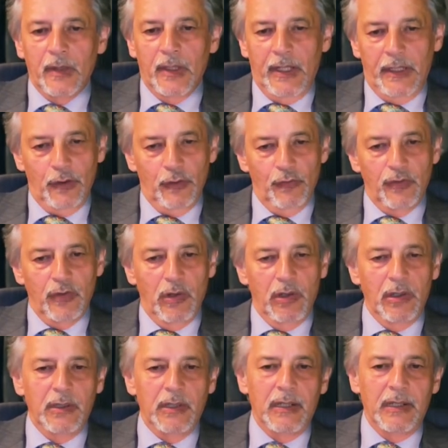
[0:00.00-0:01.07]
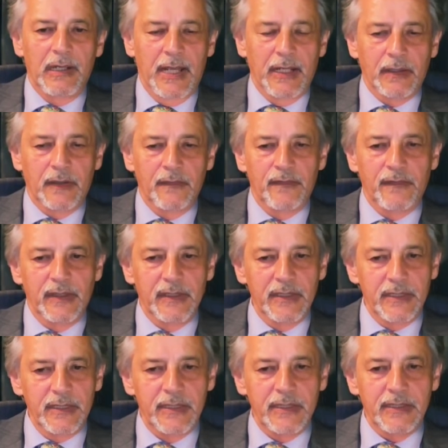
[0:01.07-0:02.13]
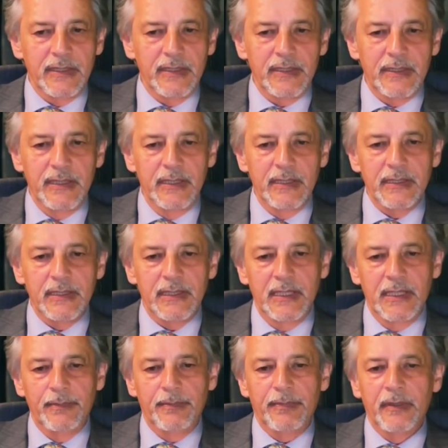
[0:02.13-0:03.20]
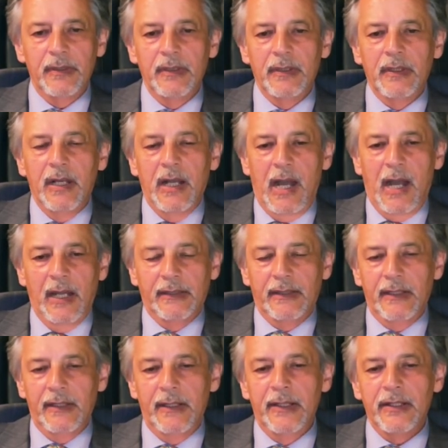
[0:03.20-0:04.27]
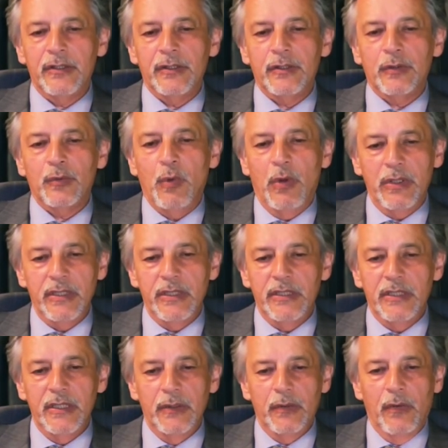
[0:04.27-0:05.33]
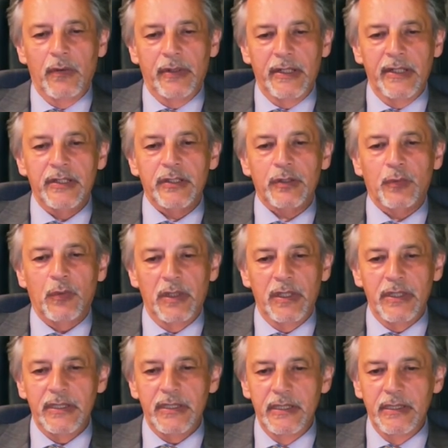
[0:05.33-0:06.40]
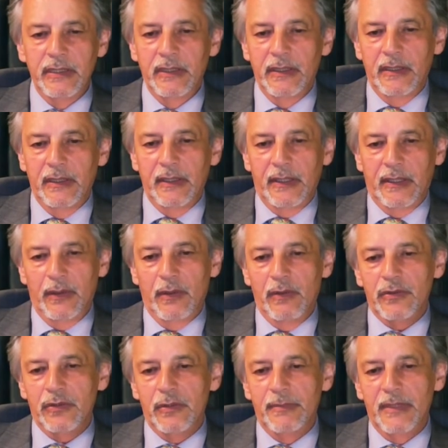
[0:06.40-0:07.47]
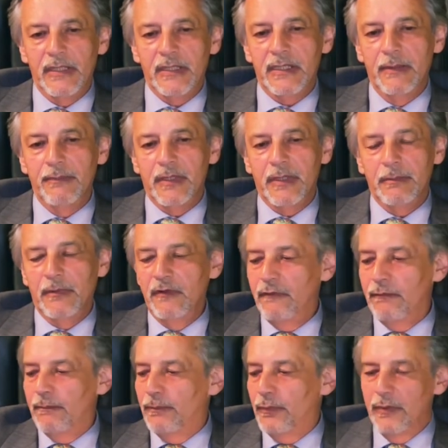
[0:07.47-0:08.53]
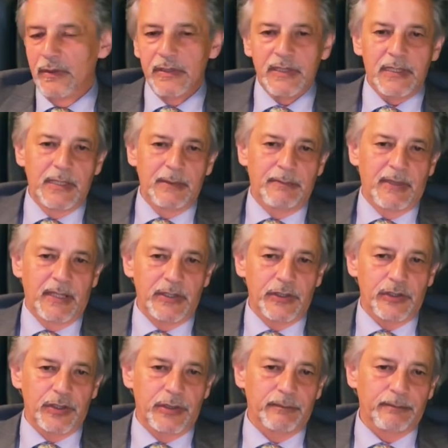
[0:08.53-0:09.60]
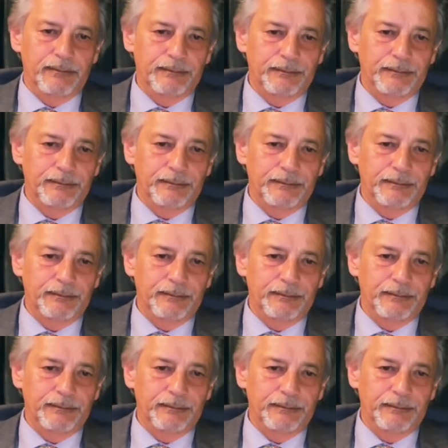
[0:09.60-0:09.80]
An overall lack of consistency in sleep, either in its quantity or in its quality, can also be a symptom of poor sleep hygiene.